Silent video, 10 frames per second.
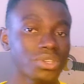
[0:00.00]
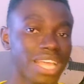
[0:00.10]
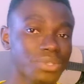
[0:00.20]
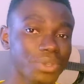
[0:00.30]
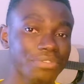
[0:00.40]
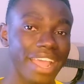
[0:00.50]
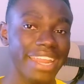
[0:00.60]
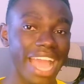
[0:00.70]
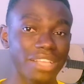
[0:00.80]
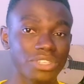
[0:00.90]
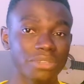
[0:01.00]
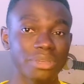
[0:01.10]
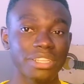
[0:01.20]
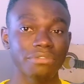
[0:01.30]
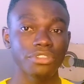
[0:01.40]
So last week Friday, I actually
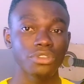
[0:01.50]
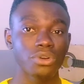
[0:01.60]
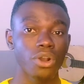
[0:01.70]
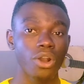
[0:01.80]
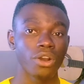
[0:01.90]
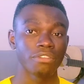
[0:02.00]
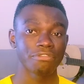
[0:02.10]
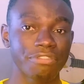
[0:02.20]
made a video on